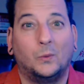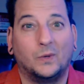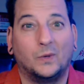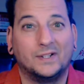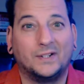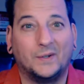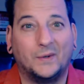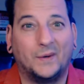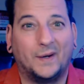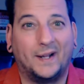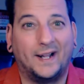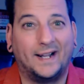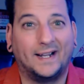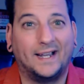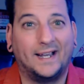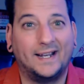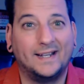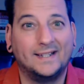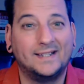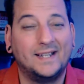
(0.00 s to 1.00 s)
going on,
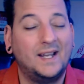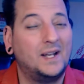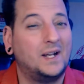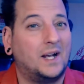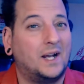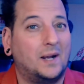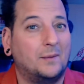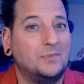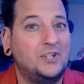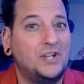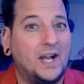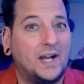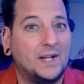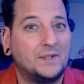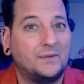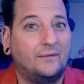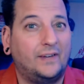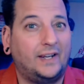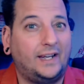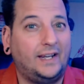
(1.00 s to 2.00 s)
guys? I'm Josh
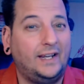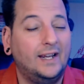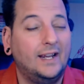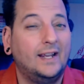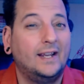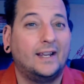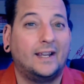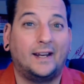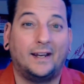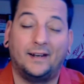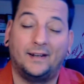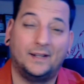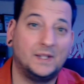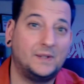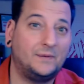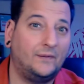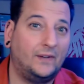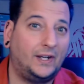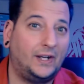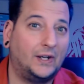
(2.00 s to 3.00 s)
V, and in this
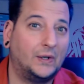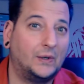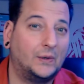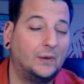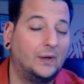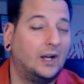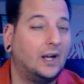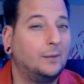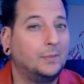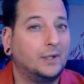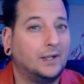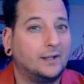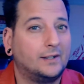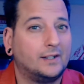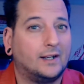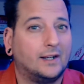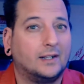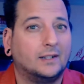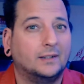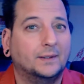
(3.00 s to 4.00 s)
video I'm going to
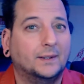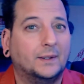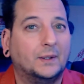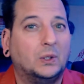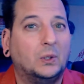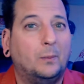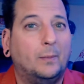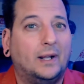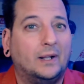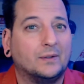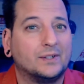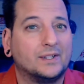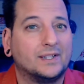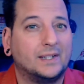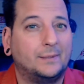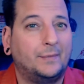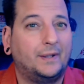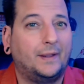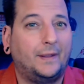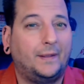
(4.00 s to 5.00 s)
talk a little about
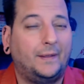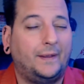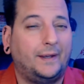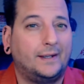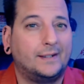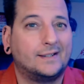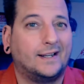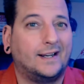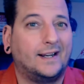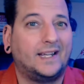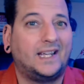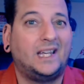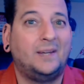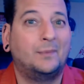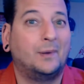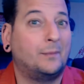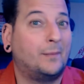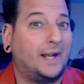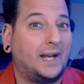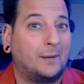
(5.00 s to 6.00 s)
some of the things that I keep
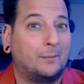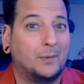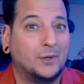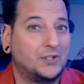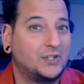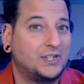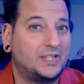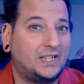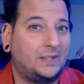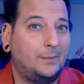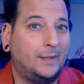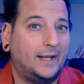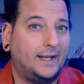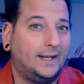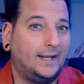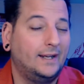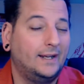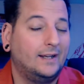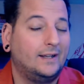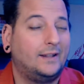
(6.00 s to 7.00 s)
in my emergency
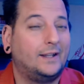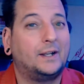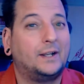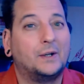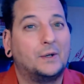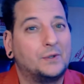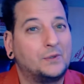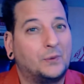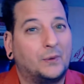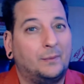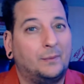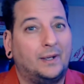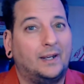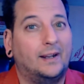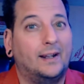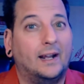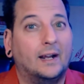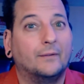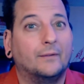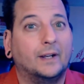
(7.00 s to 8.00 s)
bag that goes with me
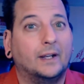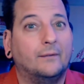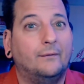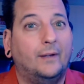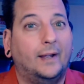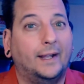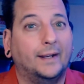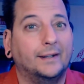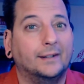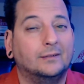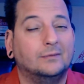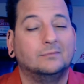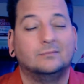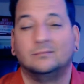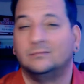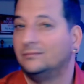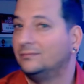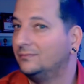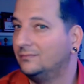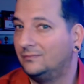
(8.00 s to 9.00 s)
to every event.
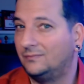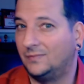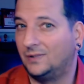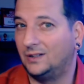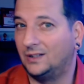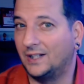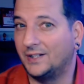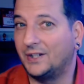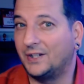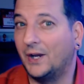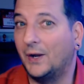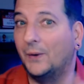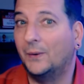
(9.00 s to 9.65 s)
Let's go.